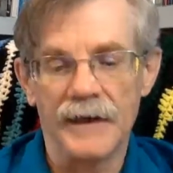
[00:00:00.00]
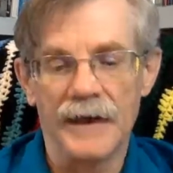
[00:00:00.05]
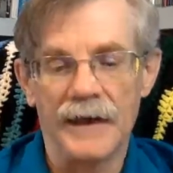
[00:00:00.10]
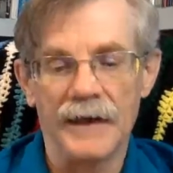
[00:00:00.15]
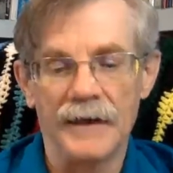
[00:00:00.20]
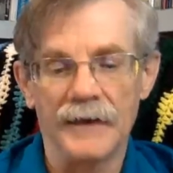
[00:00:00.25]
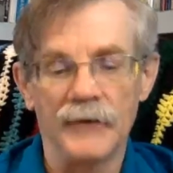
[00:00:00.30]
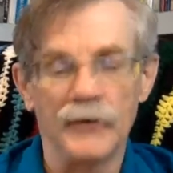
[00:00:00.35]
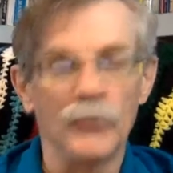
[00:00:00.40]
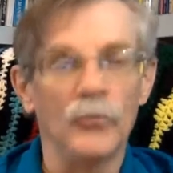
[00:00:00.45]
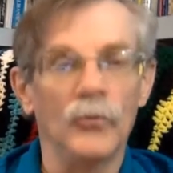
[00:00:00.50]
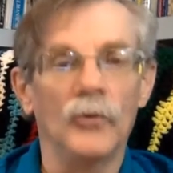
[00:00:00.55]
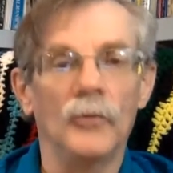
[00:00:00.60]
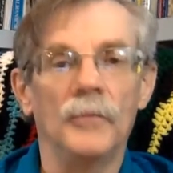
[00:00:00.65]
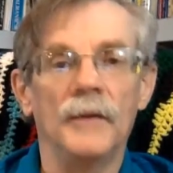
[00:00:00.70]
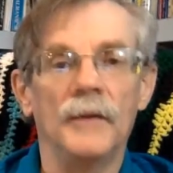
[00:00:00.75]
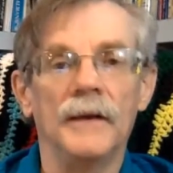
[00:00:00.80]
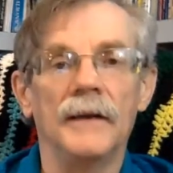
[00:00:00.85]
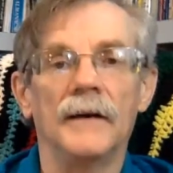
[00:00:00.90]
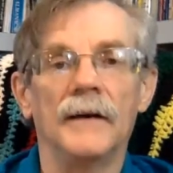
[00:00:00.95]
and you will
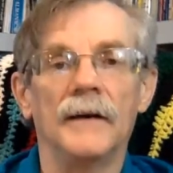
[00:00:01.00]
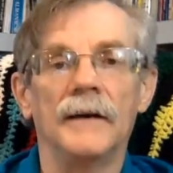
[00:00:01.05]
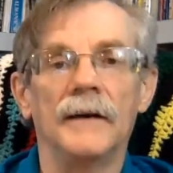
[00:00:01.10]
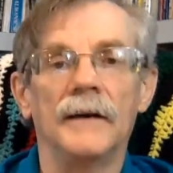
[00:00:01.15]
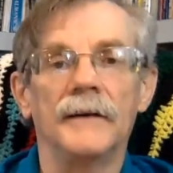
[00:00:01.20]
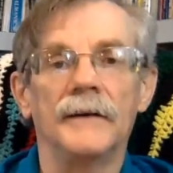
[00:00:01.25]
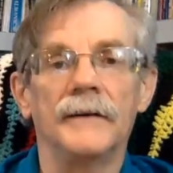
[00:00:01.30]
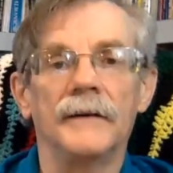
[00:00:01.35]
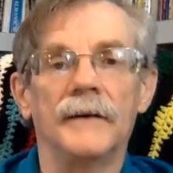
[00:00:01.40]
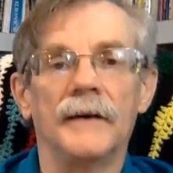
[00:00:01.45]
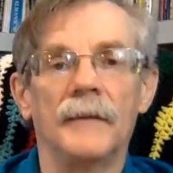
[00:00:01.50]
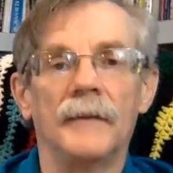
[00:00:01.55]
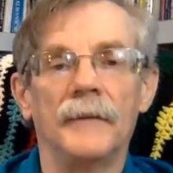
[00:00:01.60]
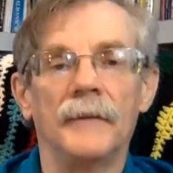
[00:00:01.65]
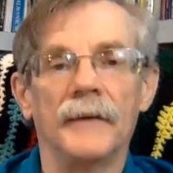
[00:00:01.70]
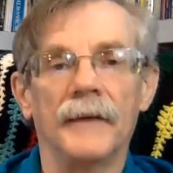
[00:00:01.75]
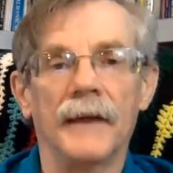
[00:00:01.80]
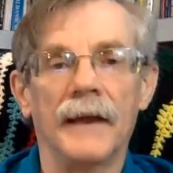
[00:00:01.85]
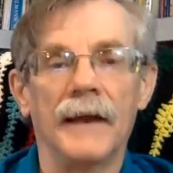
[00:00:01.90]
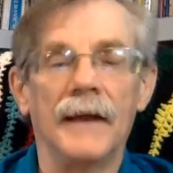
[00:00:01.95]
be on top
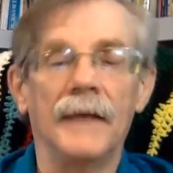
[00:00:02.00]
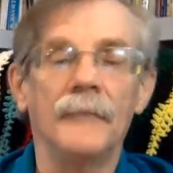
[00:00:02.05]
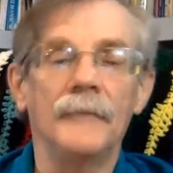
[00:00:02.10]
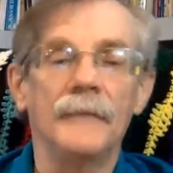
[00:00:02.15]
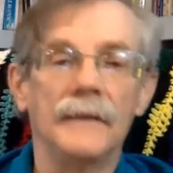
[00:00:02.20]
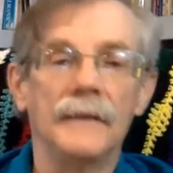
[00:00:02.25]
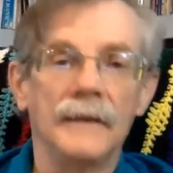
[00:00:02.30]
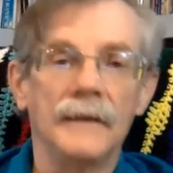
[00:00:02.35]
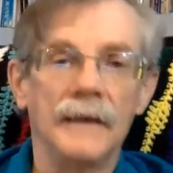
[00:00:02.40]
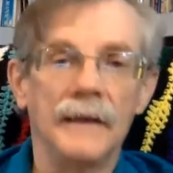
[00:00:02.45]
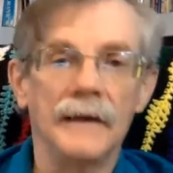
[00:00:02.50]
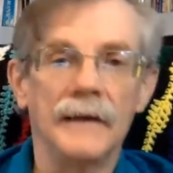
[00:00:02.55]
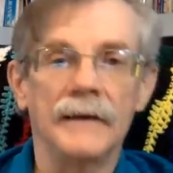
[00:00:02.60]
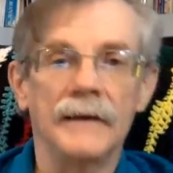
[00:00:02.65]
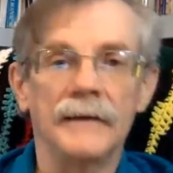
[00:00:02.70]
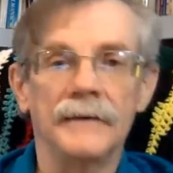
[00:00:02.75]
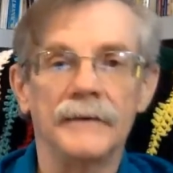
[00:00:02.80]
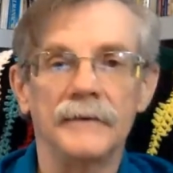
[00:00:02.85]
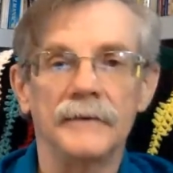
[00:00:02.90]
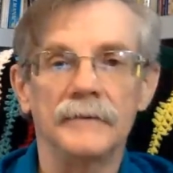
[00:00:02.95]
of the game
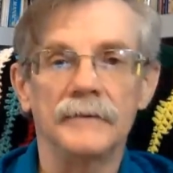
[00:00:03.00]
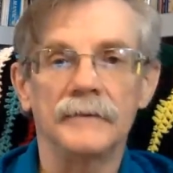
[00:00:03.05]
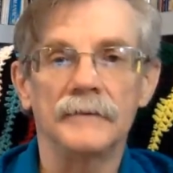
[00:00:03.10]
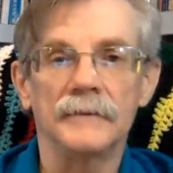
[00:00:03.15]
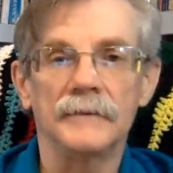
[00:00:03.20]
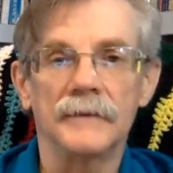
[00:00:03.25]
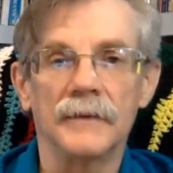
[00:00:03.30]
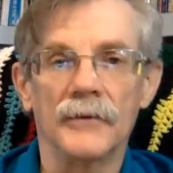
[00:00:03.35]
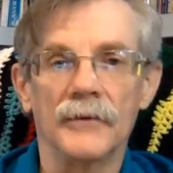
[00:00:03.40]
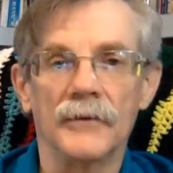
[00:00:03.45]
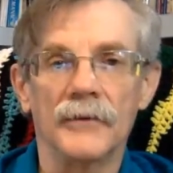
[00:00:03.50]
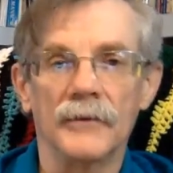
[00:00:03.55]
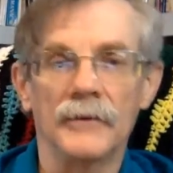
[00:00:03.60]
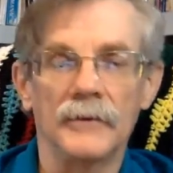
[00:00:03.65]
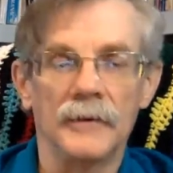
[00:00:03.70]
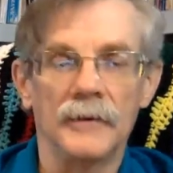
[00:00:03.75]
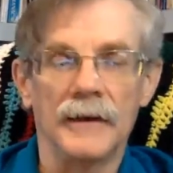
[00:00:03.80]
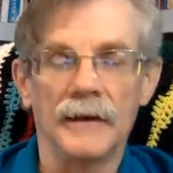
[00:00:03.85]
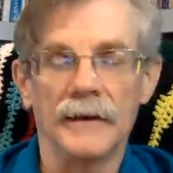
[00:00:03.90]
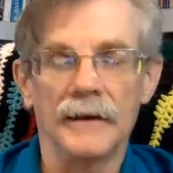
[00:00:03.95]
as you go
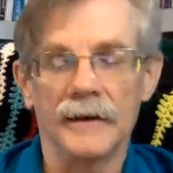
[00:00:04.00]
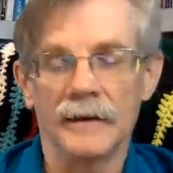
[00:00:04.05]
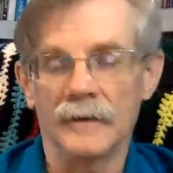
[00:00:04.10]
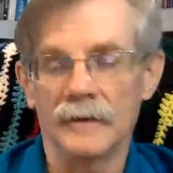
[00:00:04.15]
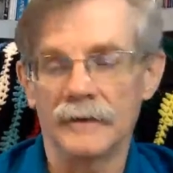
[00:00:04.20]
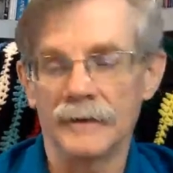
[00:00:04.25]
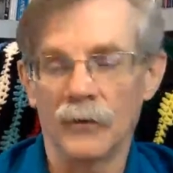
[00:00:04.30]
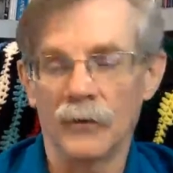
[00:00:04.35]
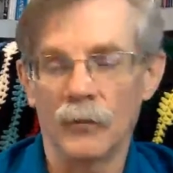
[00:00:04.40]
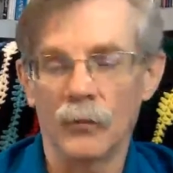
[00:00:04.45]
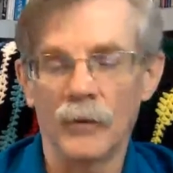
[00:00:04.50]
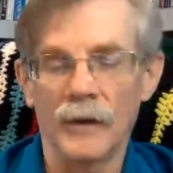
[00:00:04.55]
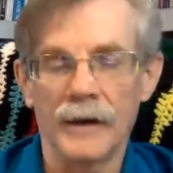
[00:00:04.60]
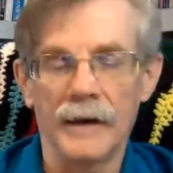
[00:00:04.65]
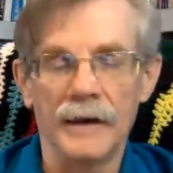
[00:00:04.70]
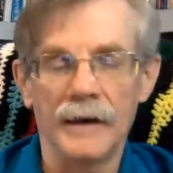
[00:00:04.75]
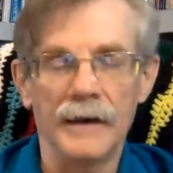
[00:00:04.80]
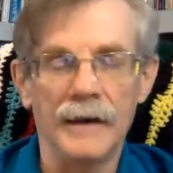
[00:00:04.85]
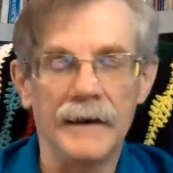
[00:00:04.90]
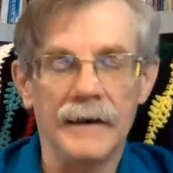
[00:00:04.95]
through in the
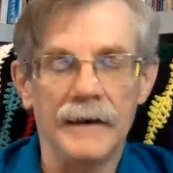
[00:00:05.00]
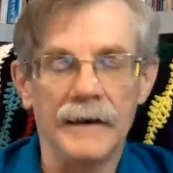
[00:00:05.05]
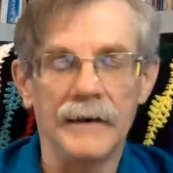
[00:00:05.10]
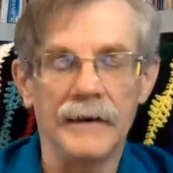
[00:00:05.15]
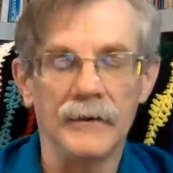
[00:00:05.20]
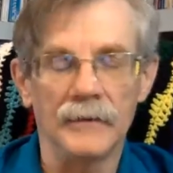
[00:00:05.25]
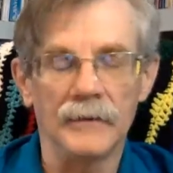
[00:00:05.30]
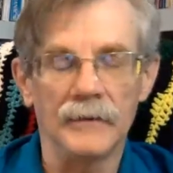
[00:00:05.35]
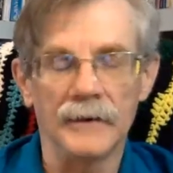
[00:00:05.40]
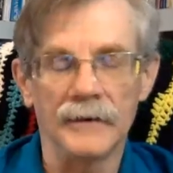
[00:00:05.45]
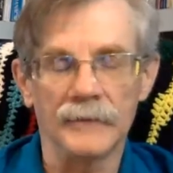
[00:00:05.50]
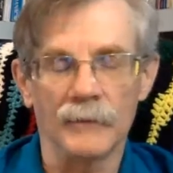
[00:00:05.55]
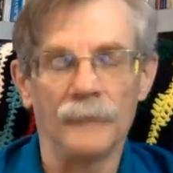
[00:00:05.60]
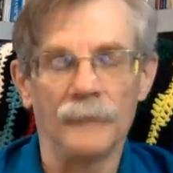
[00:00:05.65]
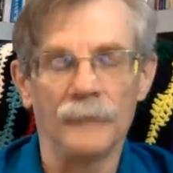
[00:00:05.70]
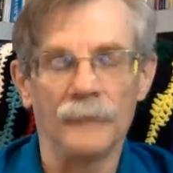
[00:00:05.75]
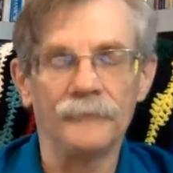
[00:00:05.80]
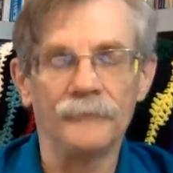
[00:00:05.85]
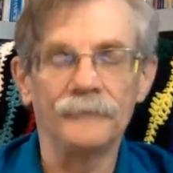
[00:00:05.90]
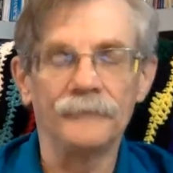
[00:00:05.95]
Wiki EDU as
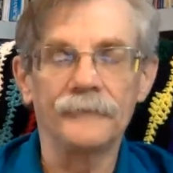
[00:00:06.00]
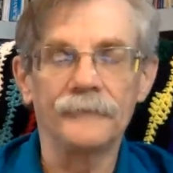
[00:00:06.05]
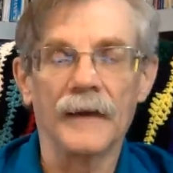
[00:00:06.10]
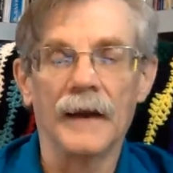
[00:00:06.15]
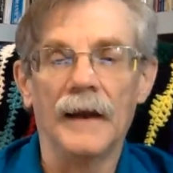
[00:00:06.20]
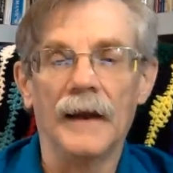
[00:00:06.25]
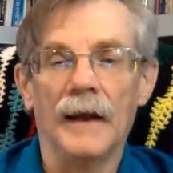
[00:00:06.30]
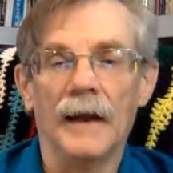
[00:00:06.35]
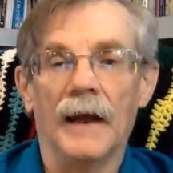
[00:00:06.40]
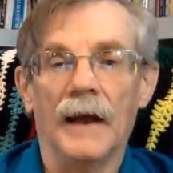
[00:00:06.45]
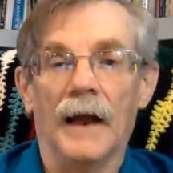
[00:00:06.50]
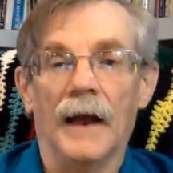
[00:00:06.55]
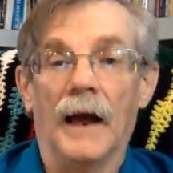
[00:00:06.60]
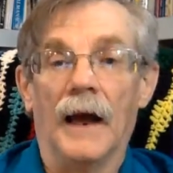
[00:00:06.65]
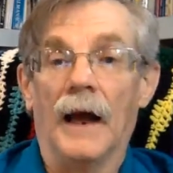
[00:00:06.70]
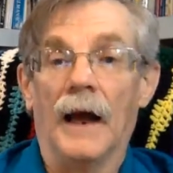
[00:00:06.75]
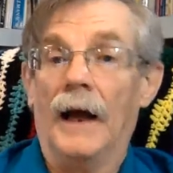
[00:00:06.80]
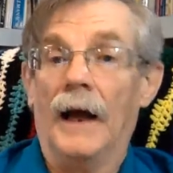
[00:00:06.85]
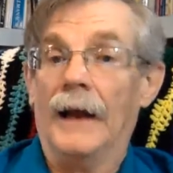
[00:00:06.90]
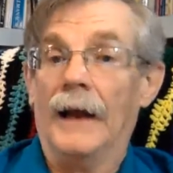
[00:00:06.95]
well.
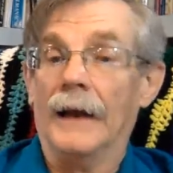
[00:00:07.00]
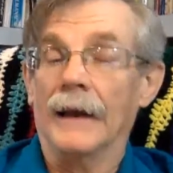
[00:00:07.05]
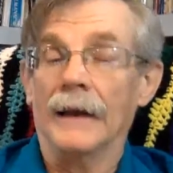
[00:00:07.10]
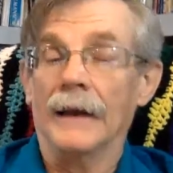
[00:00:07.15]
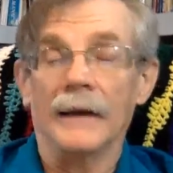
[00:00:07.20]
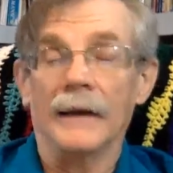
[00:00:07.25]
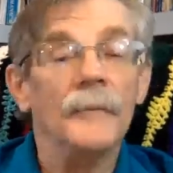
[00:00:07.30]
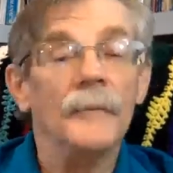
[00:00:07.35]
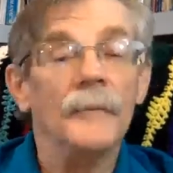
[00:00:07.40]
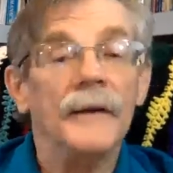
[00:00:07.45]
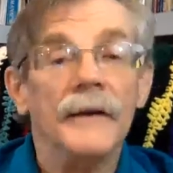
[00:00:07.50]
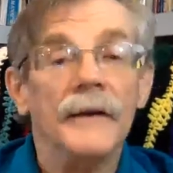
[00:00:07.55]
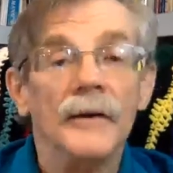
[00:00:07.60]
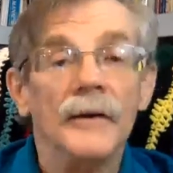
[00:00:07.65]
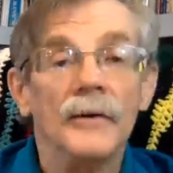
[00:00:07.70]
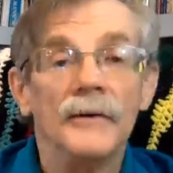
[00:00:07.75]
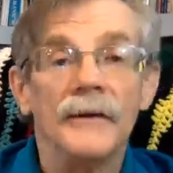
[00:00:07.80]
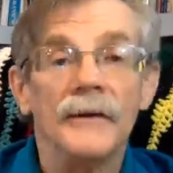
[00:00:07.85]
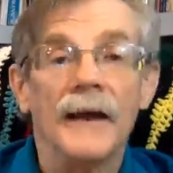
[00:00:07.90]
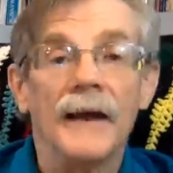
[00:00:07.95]
Let me
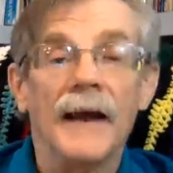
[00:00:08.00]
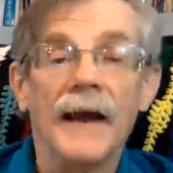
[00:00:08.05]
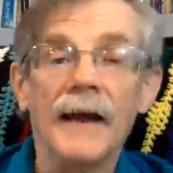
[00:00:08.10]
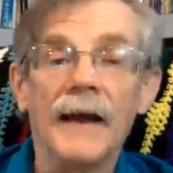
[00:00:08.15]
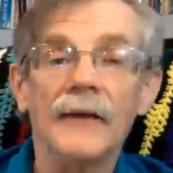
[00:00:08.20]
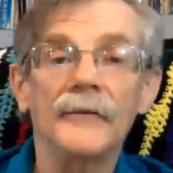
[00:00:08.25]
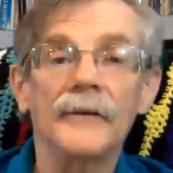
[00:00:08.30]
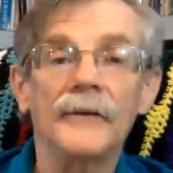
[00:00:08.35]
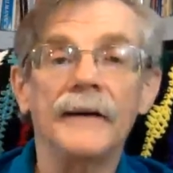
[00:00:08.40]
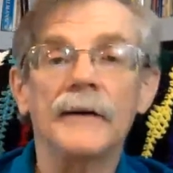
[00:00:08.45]
know if you have any